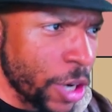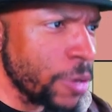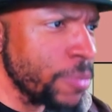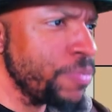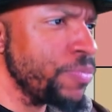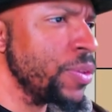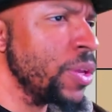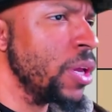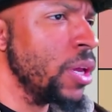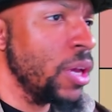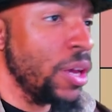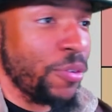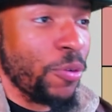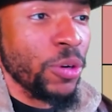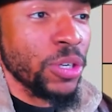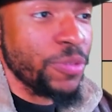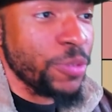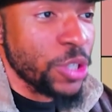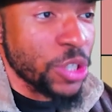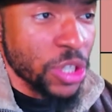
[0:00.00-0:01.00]
Of course,
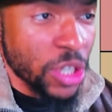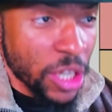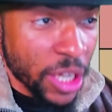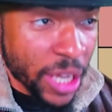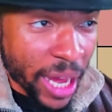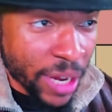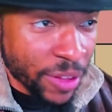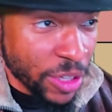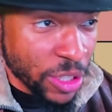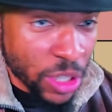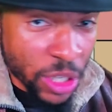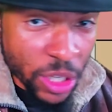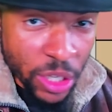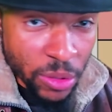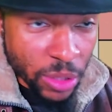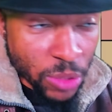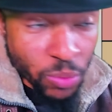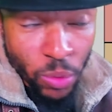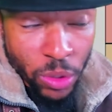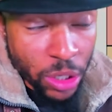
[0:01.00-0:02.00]
if you just look at it, this
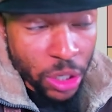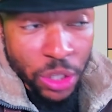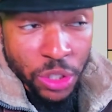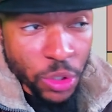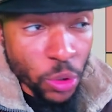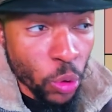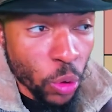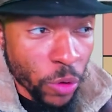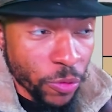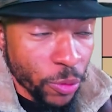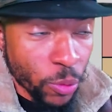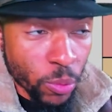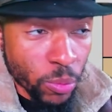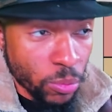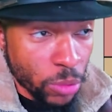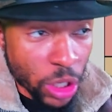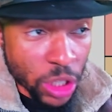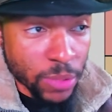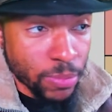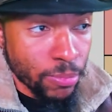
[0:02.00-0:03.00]
one looks cool. If you
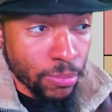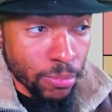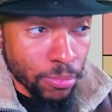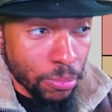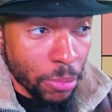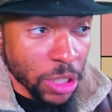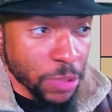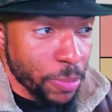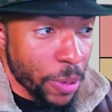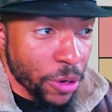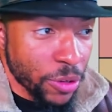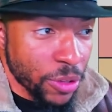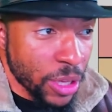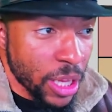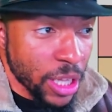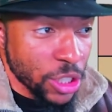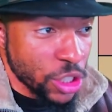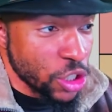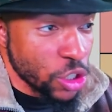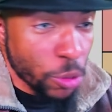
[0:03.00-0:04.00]
looks much better than
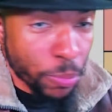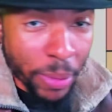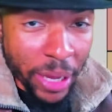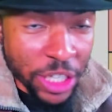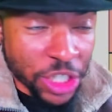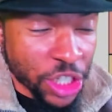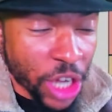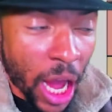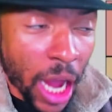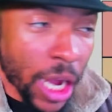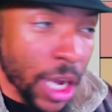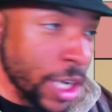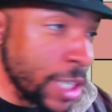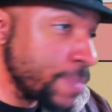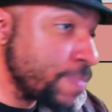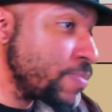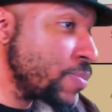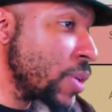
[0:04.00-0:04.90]
this, it's your base shotgun.